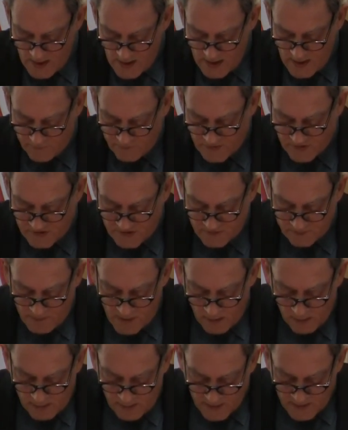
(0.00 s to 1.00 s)
If the
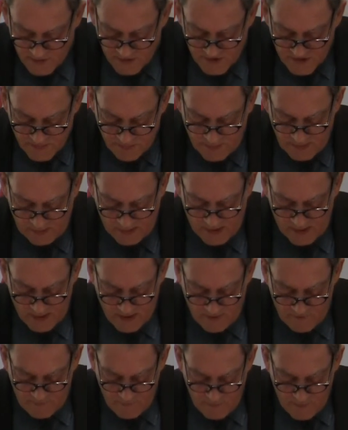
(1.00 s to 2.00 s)
spunk and spirit
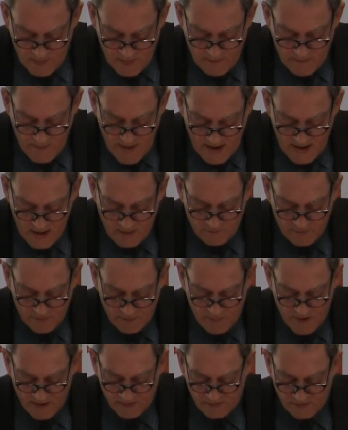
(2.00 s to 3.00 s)
of many of the
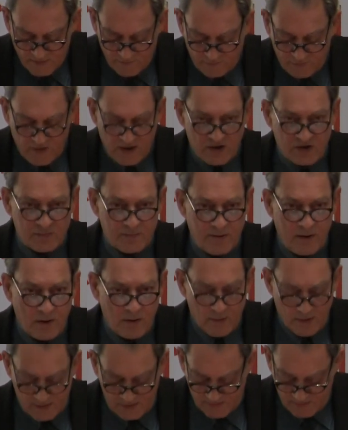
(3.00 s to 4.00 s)
best French
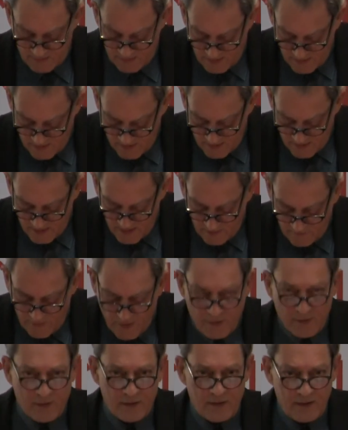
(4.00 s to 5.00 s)
poets of
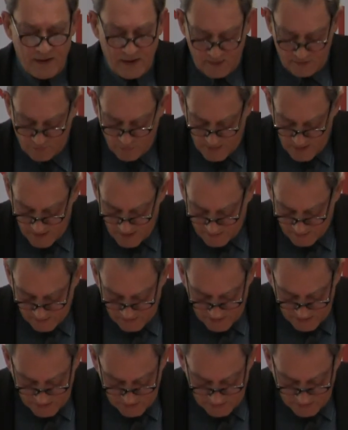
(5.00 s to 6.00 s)
the early 20th
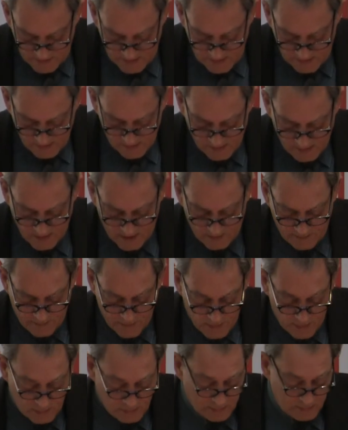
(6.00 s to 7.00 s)
century,
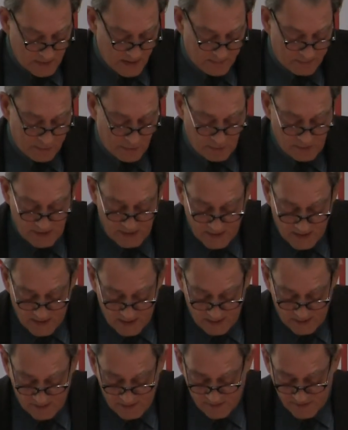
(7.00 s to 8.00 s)
Larbeau, Apollinaire,